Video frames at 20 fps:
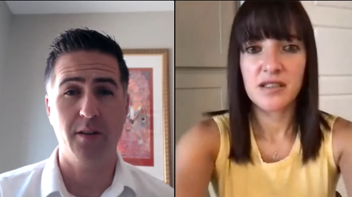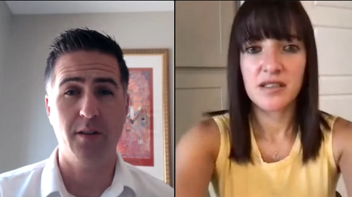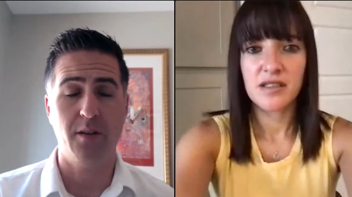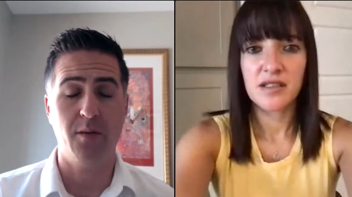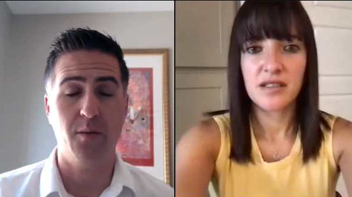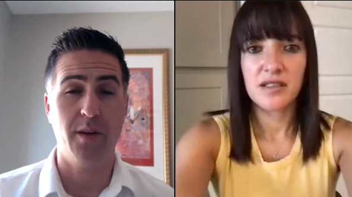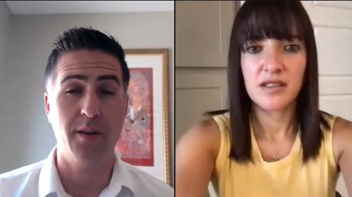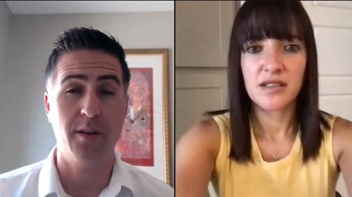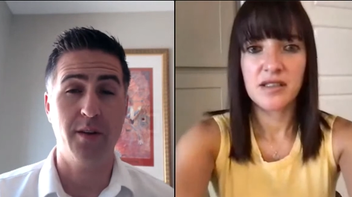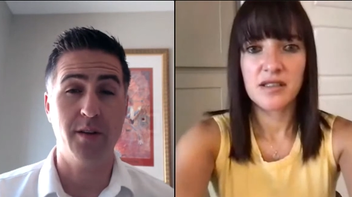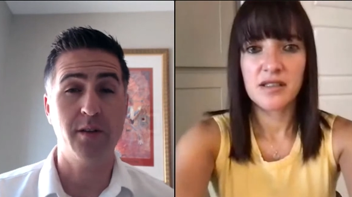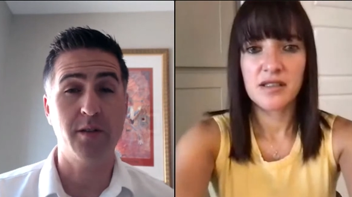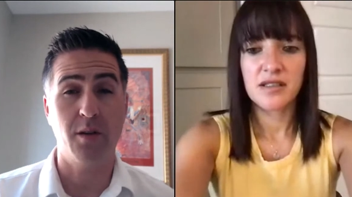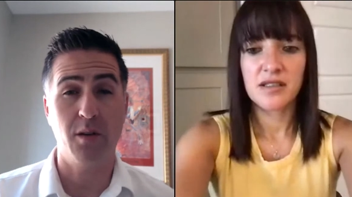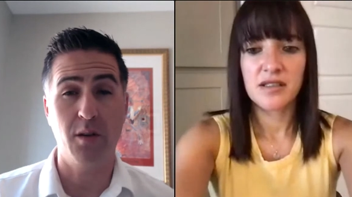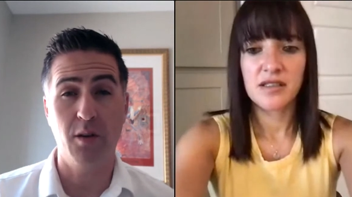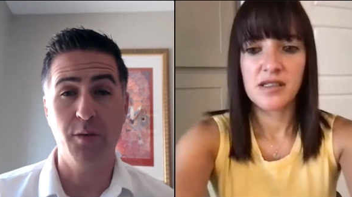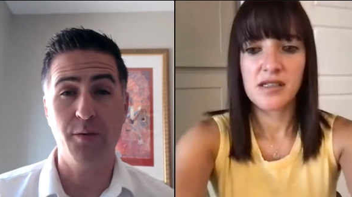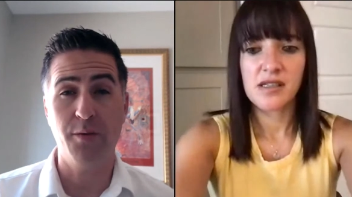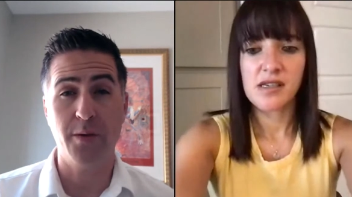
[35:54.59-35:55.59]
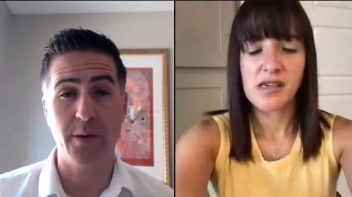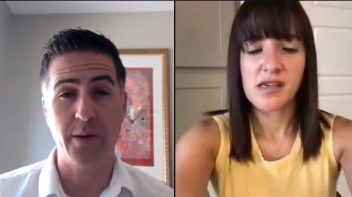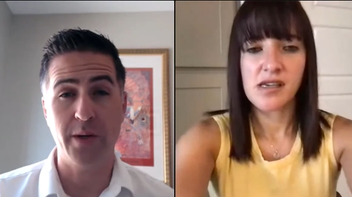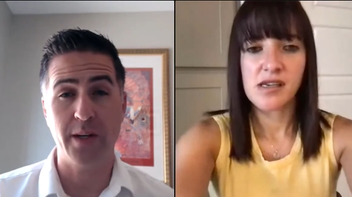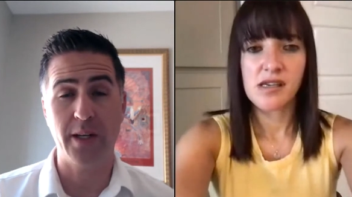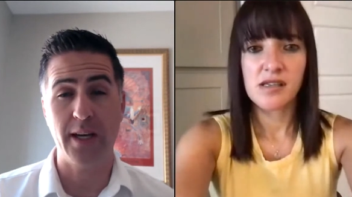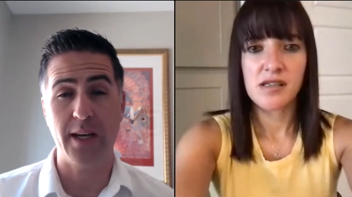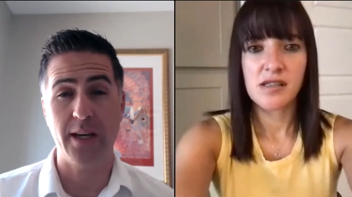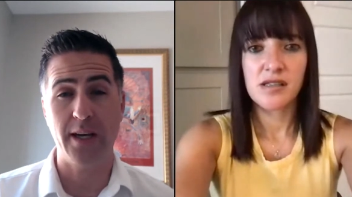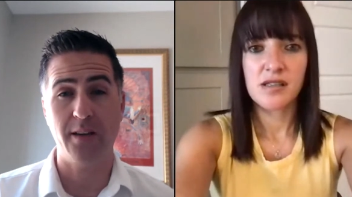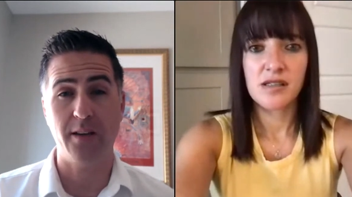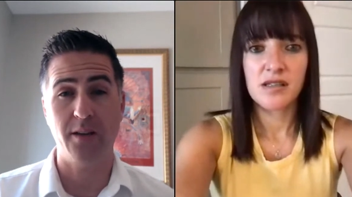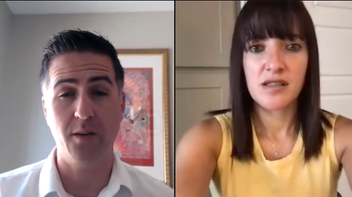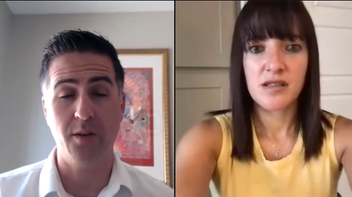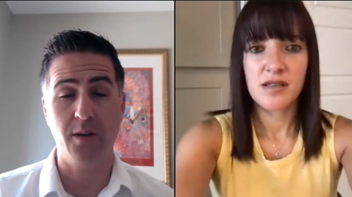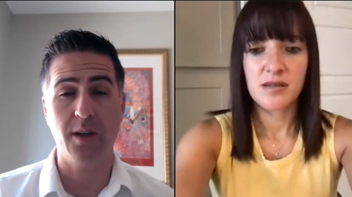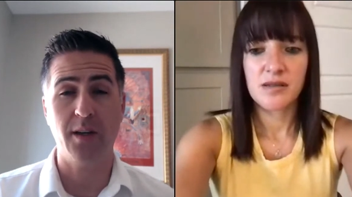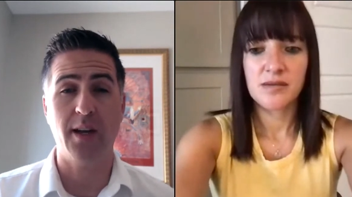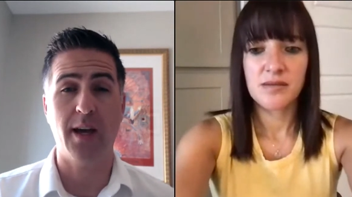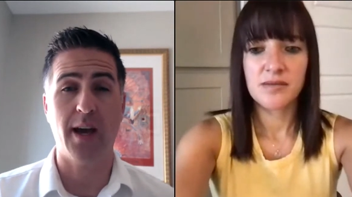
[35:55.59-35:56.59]
Speaker 1: with your solo four oh one K, you
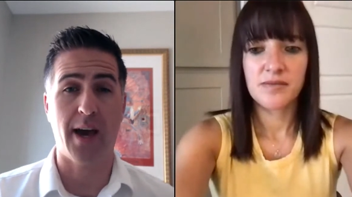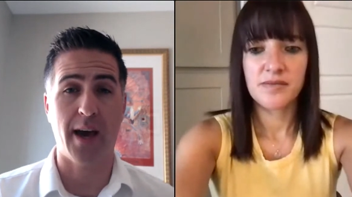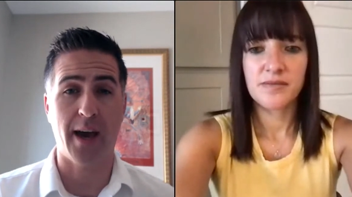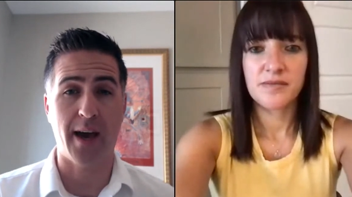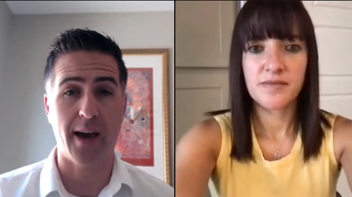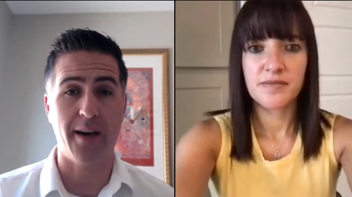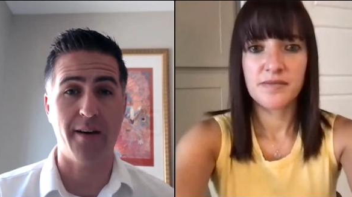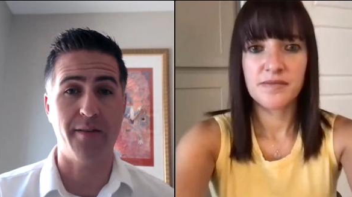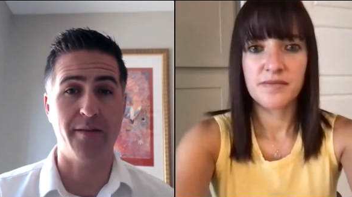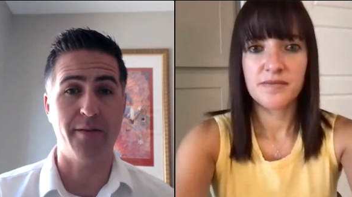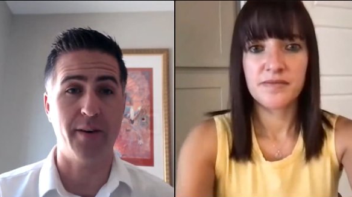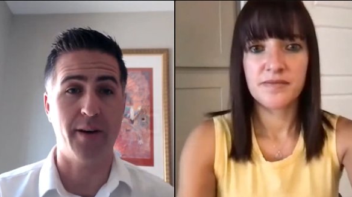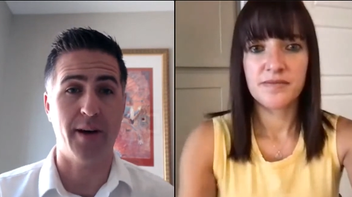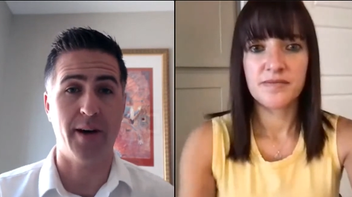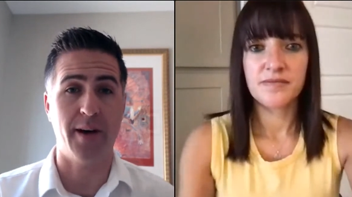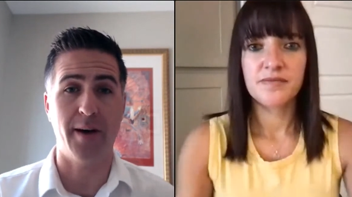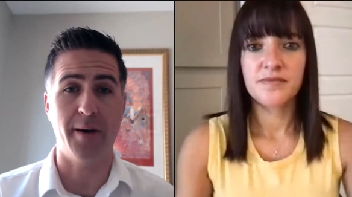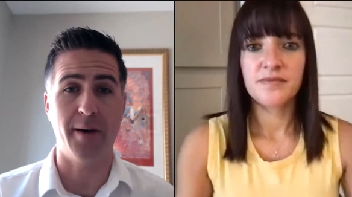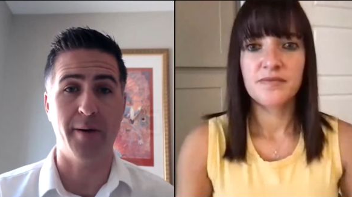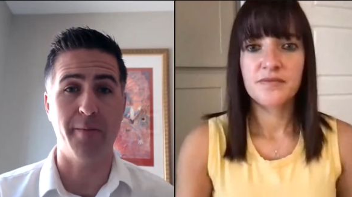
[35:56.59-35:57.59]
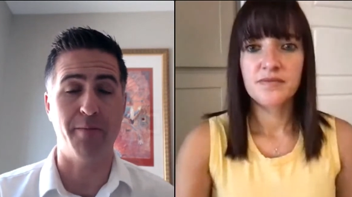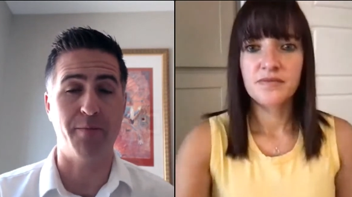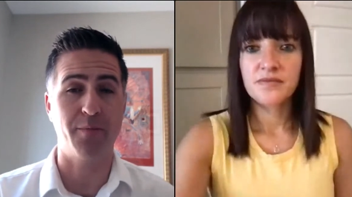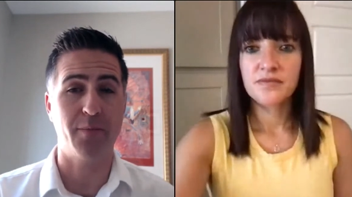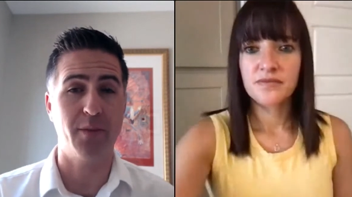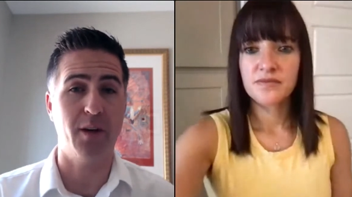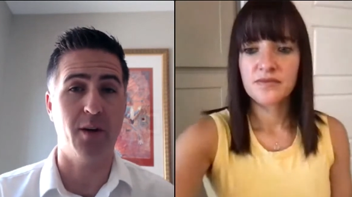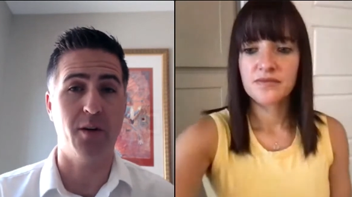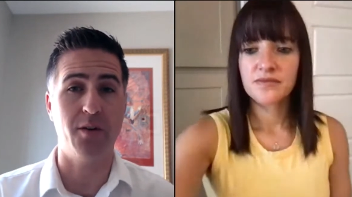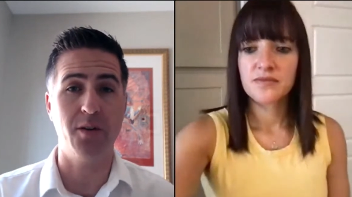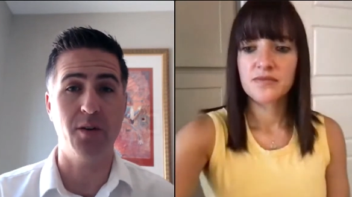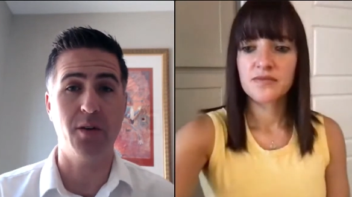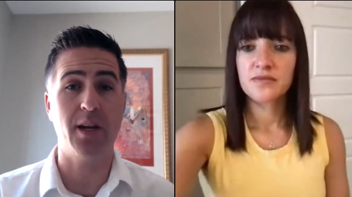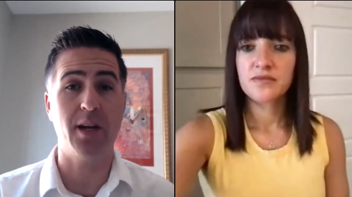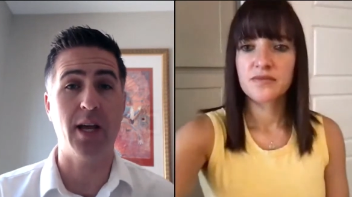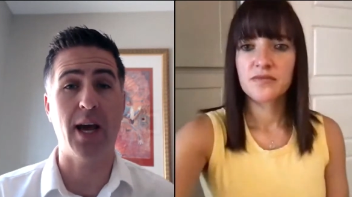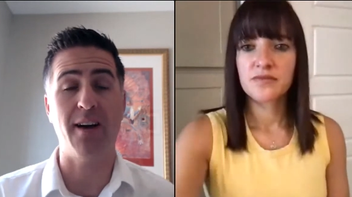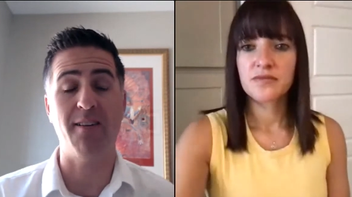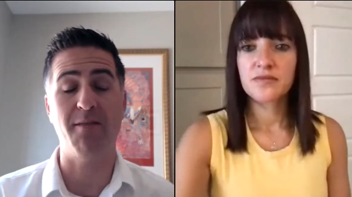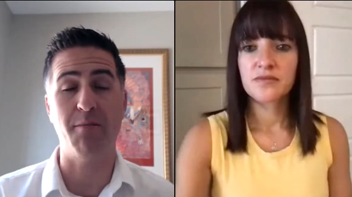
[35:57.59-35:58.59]
can have um, you know you can
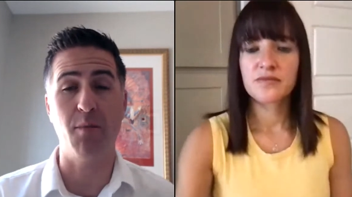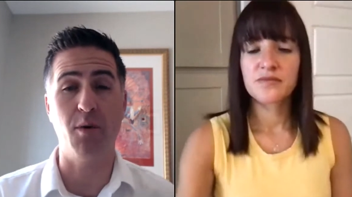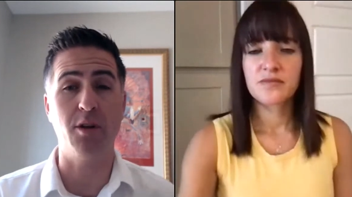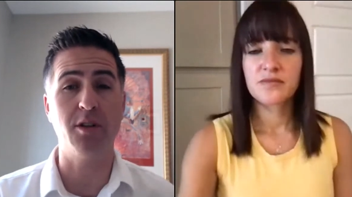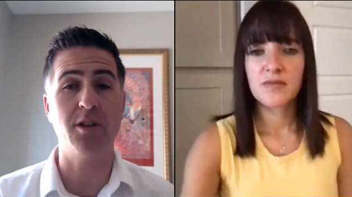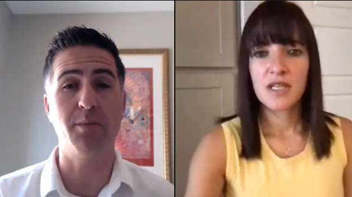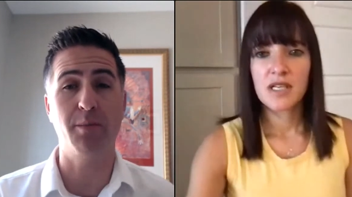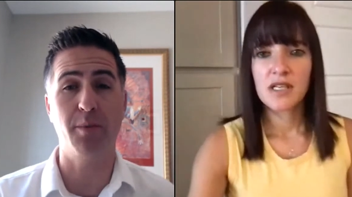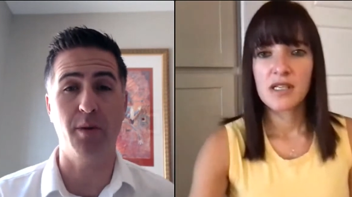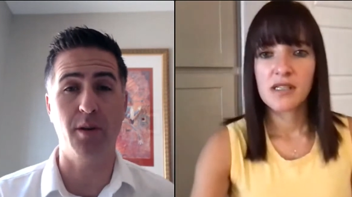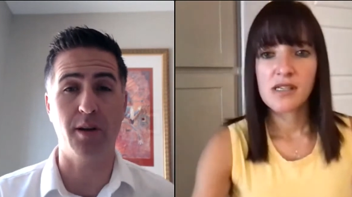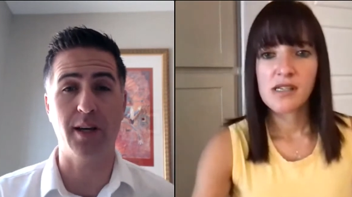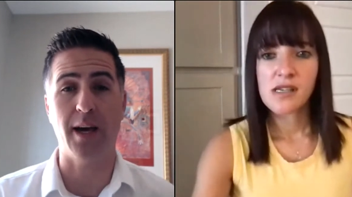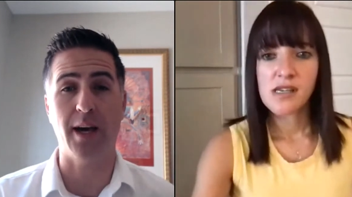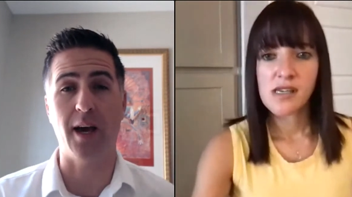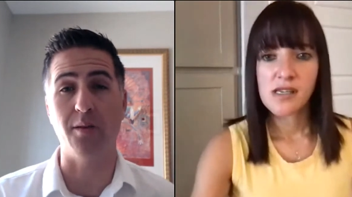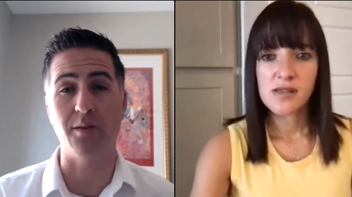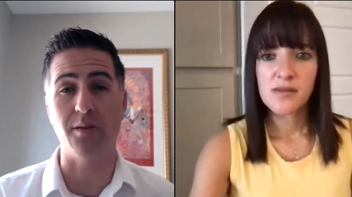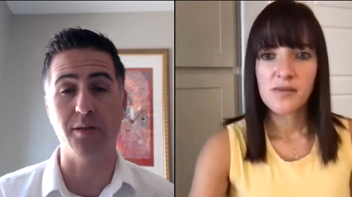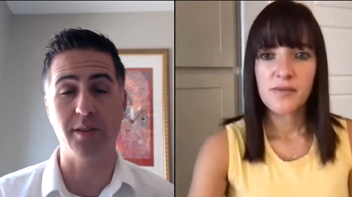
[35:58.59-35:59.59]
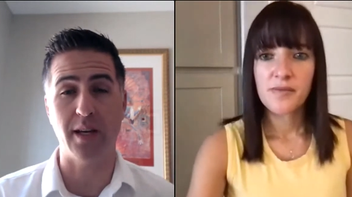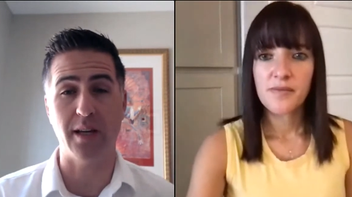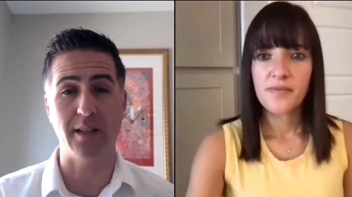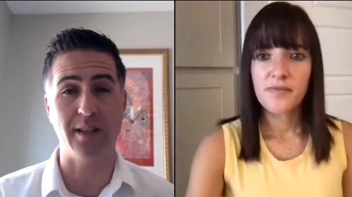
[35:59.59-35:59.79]
have multiple accounts at